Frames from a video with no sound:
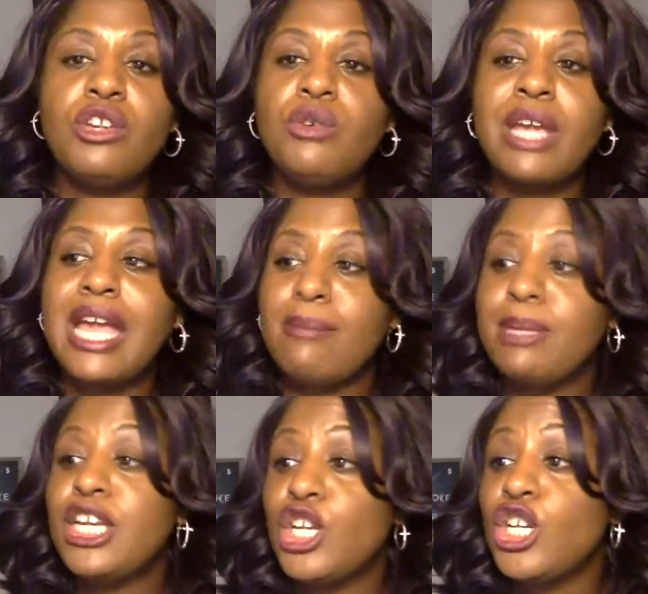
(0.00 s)
can't
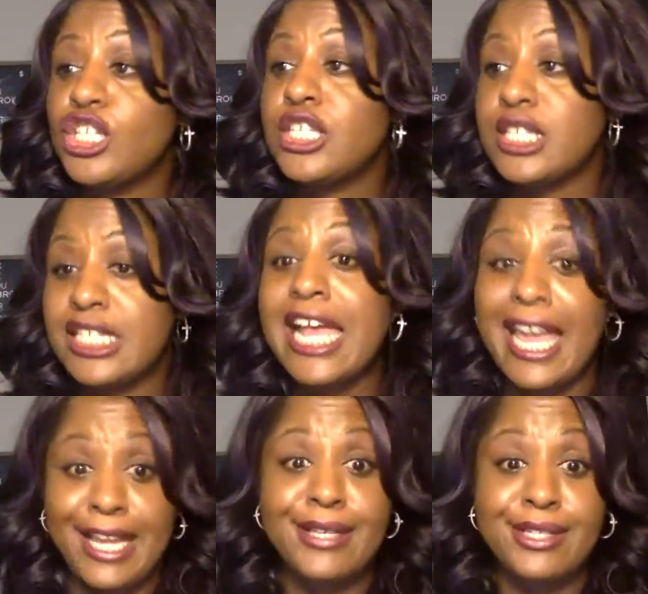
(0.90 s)
be good to
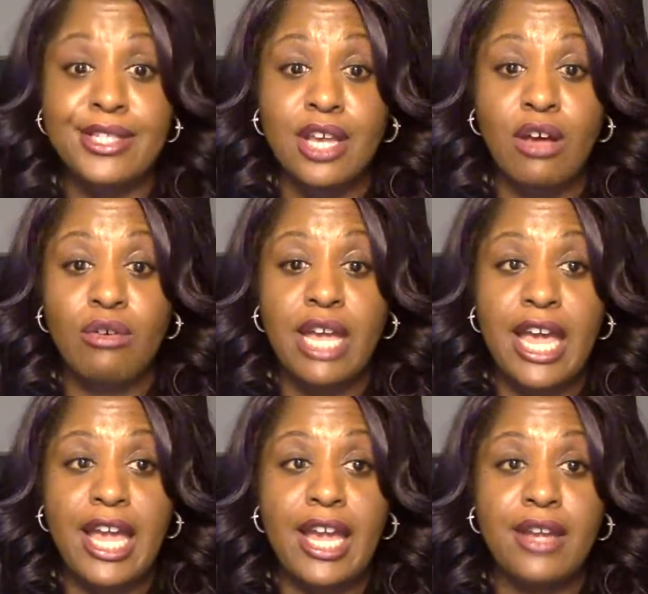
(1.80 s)
snakes.
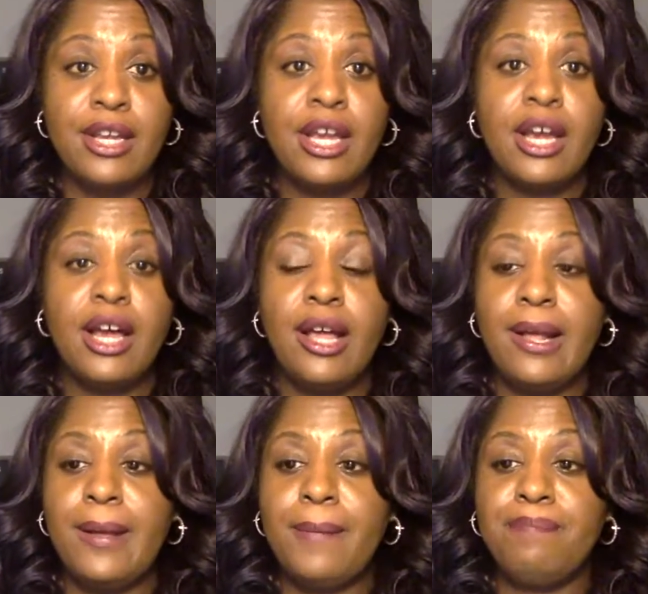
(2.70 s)
Okay,
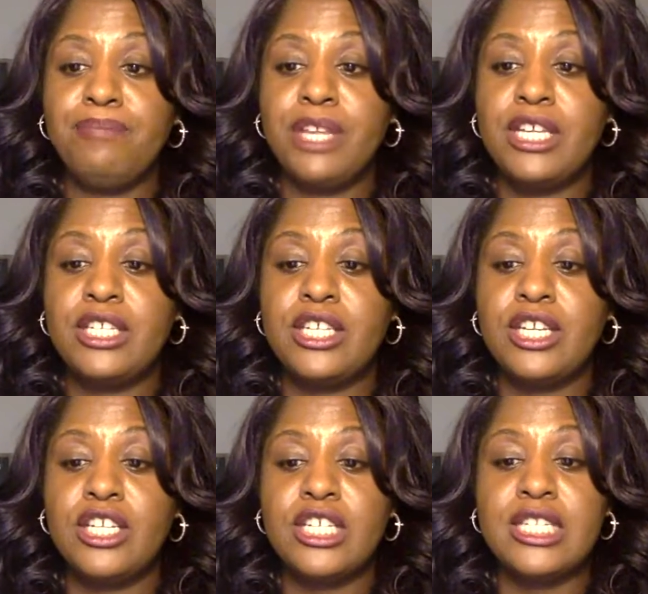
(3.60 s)

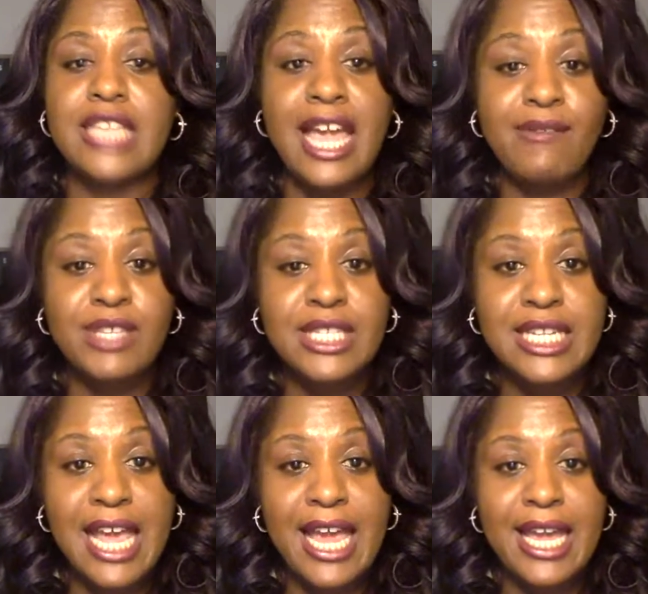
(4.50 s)
you save a
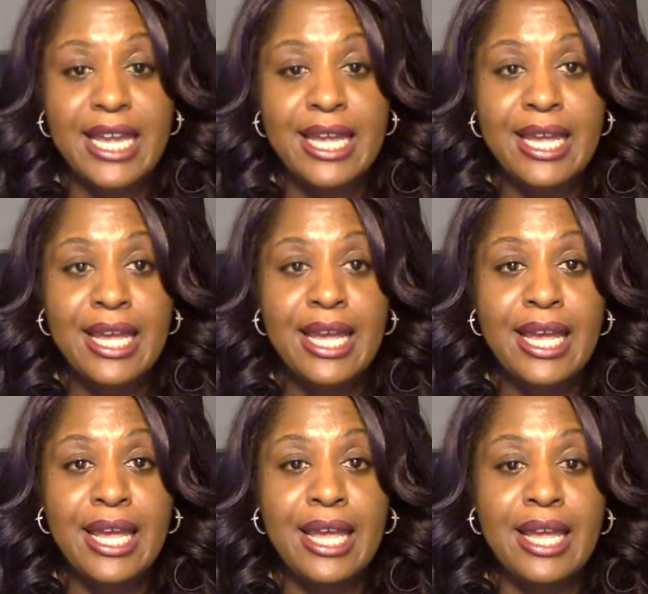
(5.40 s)
snake,
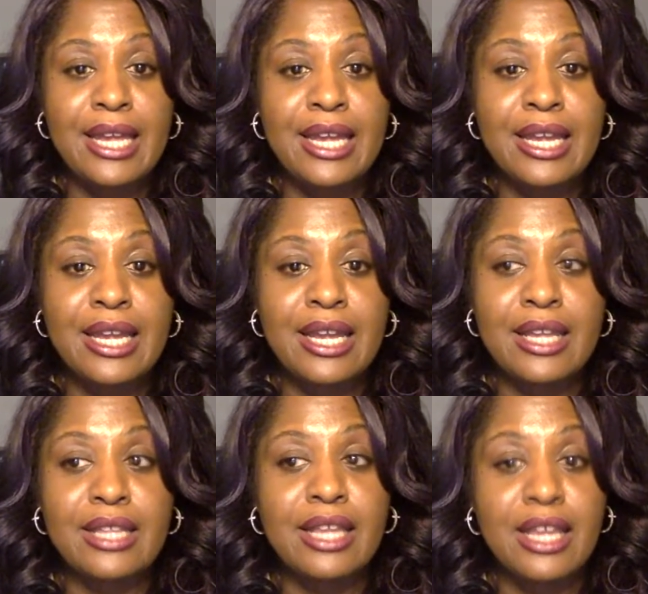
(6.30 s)

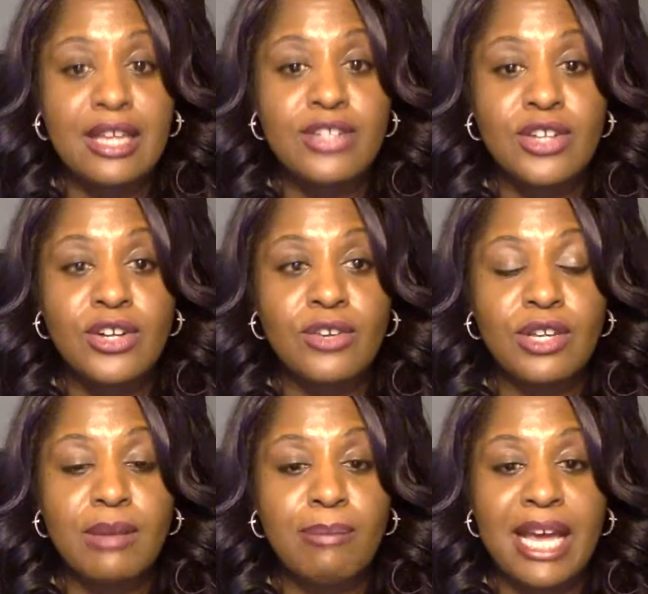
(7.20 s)
he'll turn on
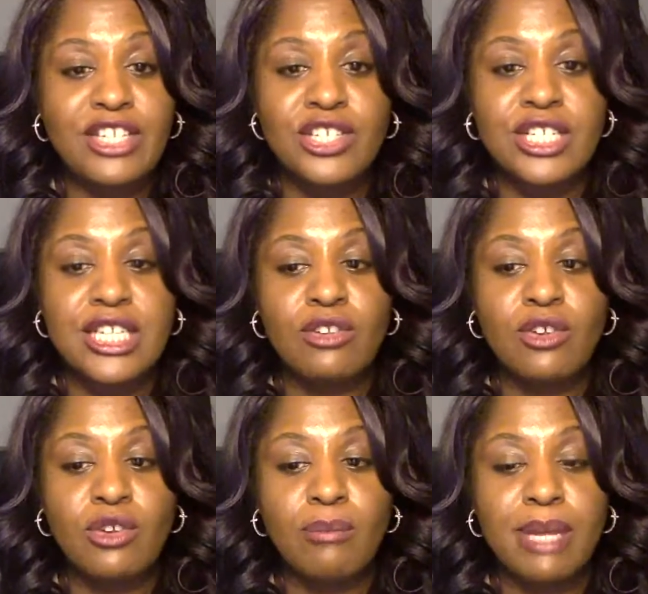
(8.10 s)
you and bite you because he
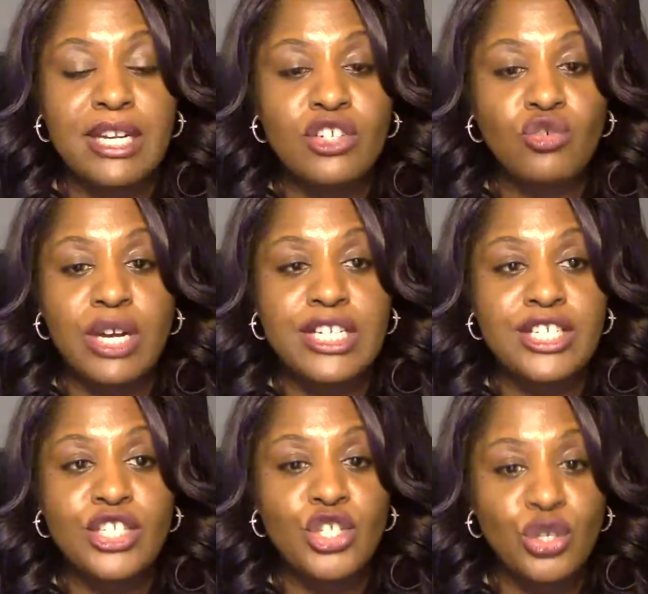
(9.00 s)
don't know better. Dre
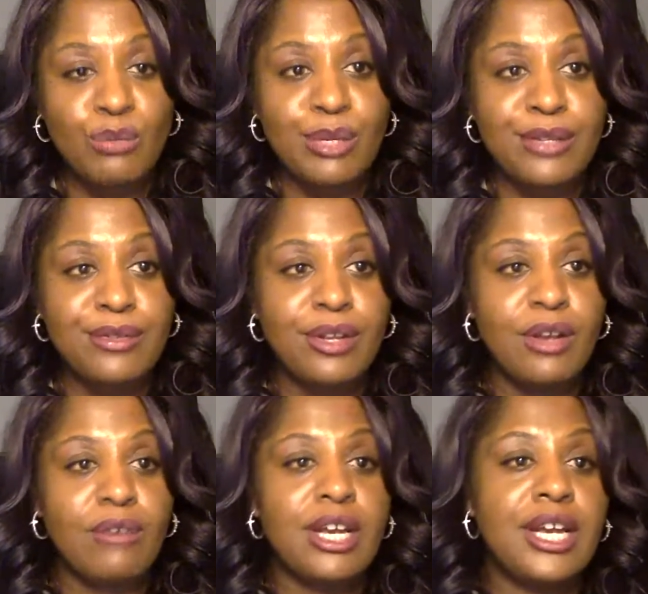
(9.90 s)
just stupid.
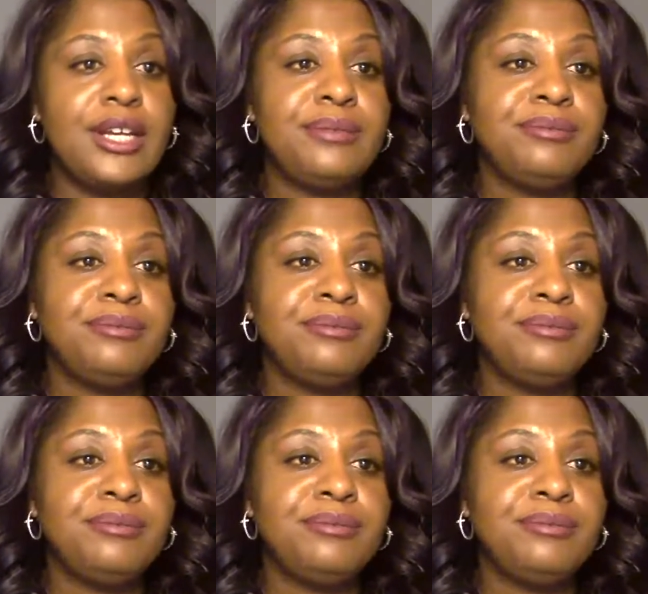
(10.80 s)
Okay,